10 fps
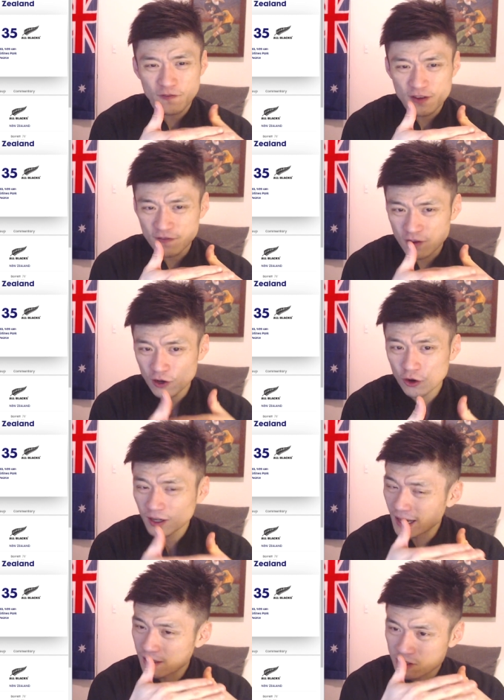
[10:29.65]
if it looked
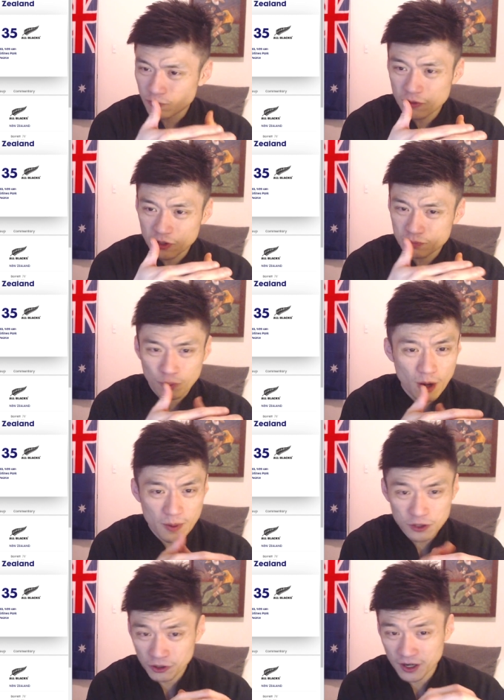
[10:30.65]
like the Springboks probably
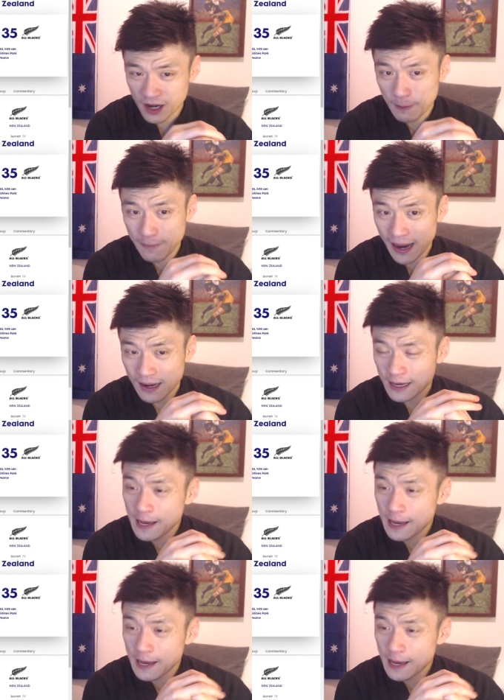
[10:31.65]
not going to come back.